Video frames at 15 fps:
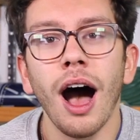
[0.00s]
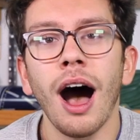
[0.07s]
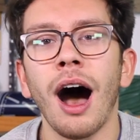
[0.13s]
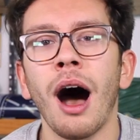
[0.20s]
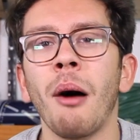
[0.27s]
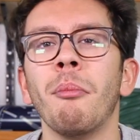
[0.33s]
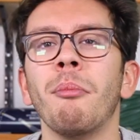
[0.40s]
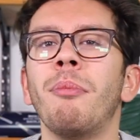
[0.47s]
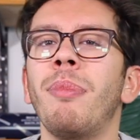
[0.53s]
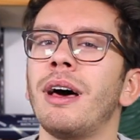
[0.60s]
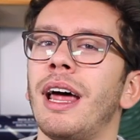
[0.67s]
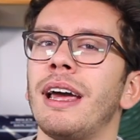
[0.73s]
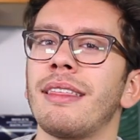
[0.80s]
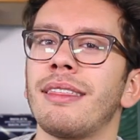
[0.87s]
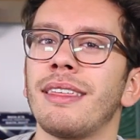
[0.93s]
um,
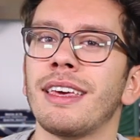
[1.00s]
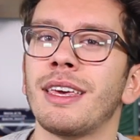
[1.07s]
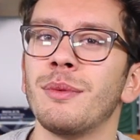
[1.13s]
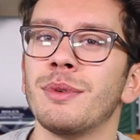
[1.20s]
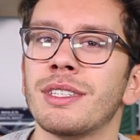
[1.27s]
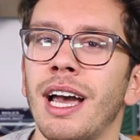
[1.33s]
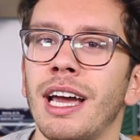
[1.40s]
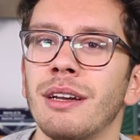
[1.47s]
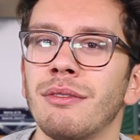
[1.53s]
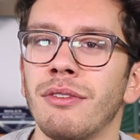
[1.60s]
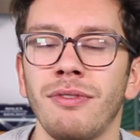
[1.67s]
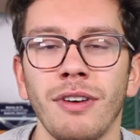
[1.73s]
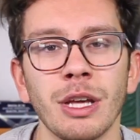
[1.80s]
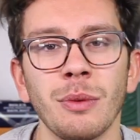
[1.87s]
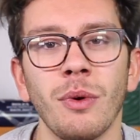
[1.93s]
but I think it was kind of a
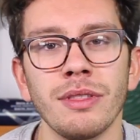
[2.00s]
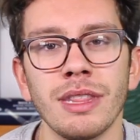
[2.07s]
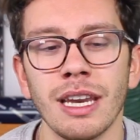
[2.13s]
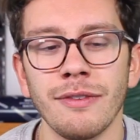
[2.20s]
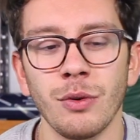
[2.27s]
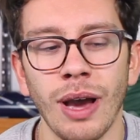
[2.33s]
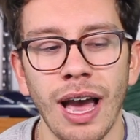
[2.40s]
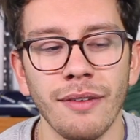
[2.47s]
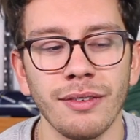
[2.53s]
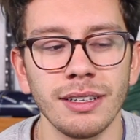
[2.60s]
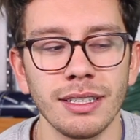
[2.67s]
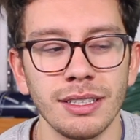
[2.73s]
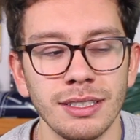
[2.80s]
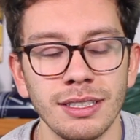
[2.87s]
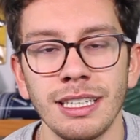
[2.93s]
funny one that if you
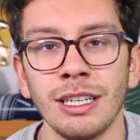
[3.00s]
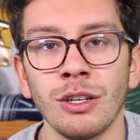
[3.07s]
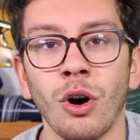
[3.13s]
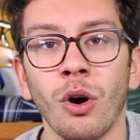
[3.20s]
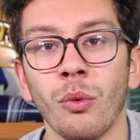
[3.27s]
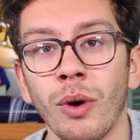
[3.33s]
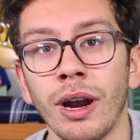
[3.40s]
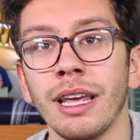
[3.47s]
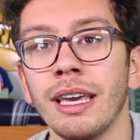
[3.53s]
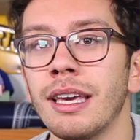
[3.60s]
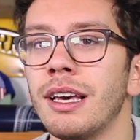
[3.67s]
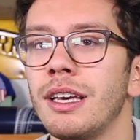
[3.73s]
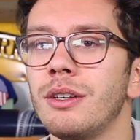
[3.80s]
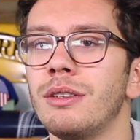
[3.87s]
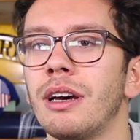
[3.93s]
haven't seen already,
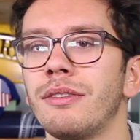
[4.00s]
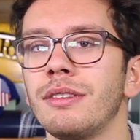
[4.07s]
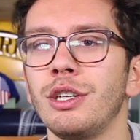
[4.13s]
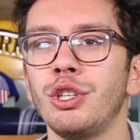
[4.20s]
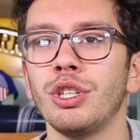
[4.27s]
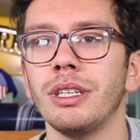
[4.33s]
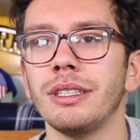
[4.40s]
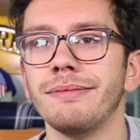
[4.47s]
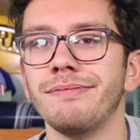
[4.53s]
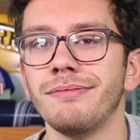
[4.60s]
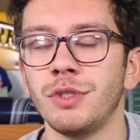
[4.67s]
you definitely should.